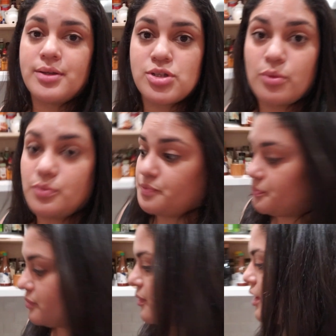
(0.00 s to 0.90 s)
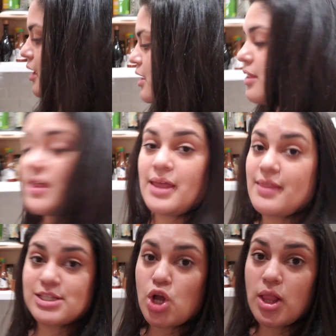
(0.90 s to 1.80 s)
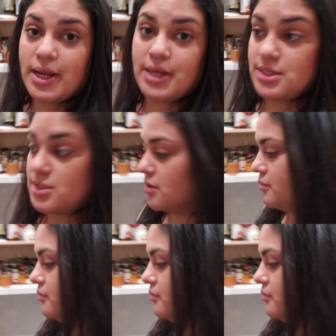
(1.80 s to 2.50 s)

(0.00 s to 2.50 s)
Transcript: So, and that's all I need to,